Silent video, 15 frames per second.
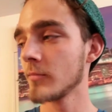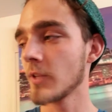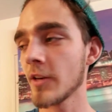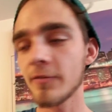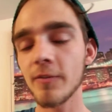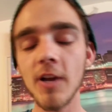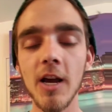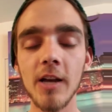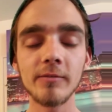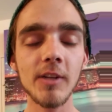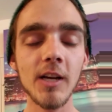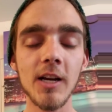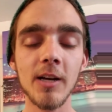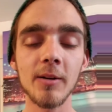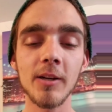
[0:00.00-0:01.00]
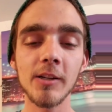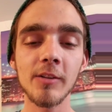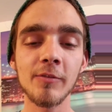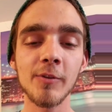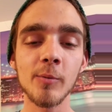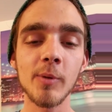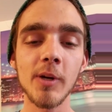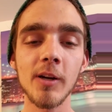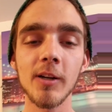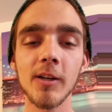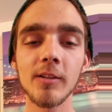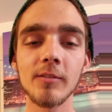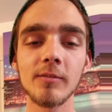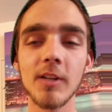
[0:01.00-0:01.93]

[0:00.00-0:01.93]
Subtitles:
If not, I don't know, I can feel butthurt.